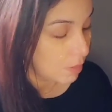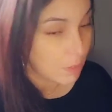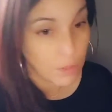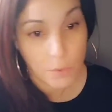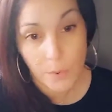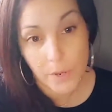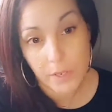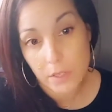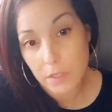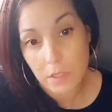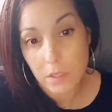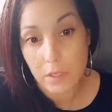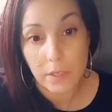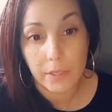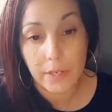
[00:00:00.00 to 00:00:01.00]
And you want it
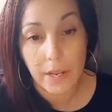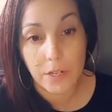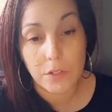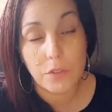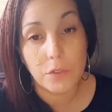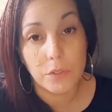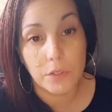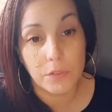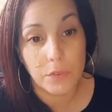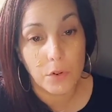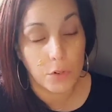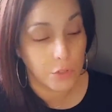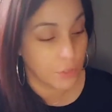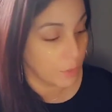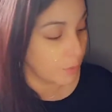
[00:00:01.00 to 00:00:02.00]
to look natural, and of
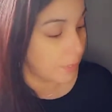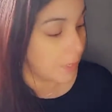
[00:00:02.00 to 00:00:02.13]
course